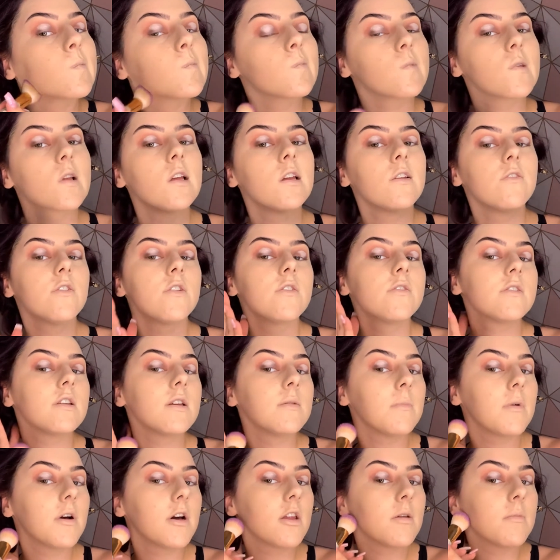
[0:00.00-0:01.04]
And if you've seen
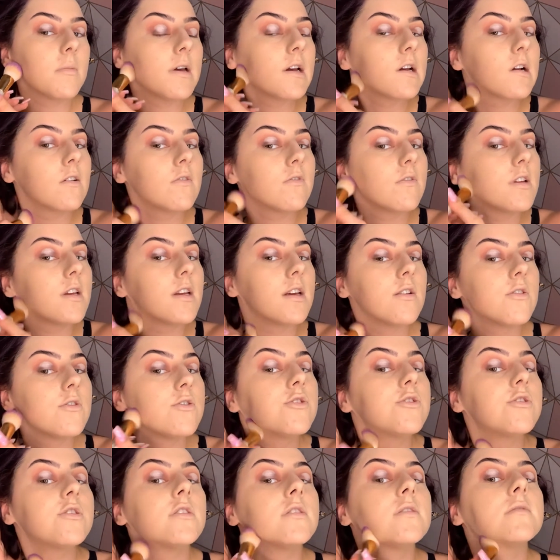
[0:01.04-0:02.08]
my other makeup videos,
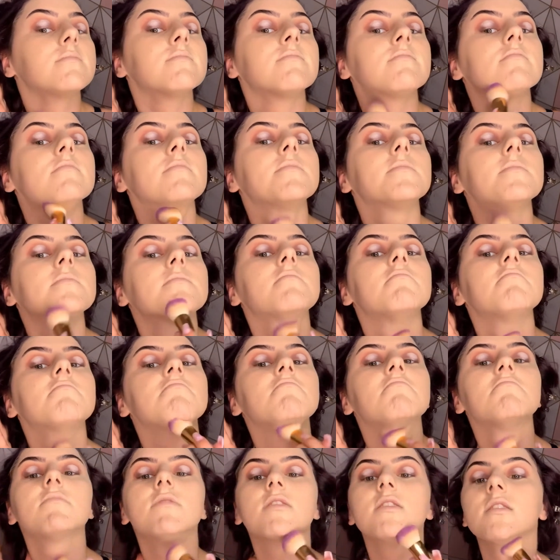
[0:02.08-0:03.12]
you know
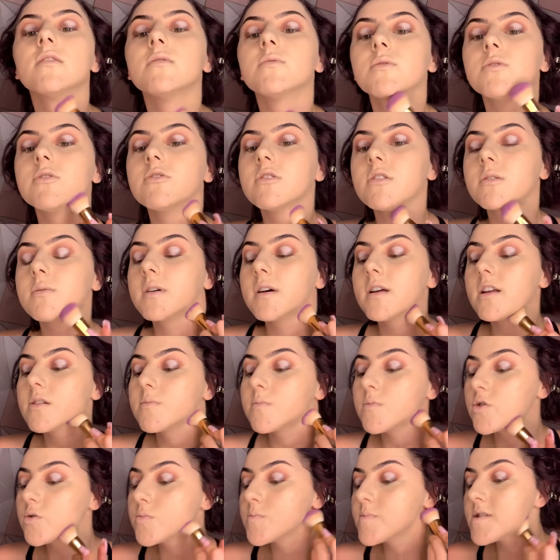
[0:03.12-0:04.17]
I don't usually wear this
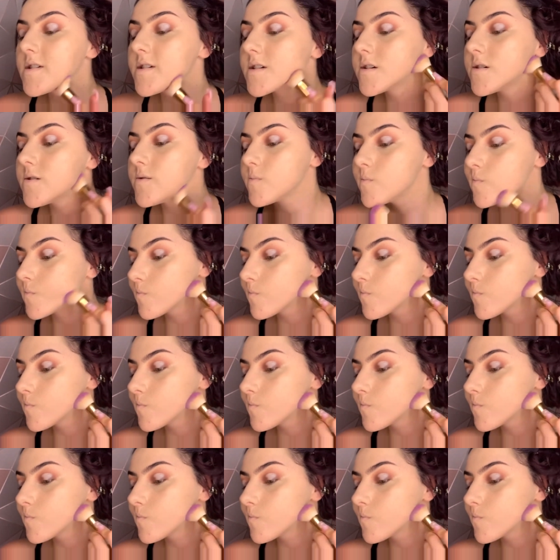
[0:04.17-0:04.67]
much makeup.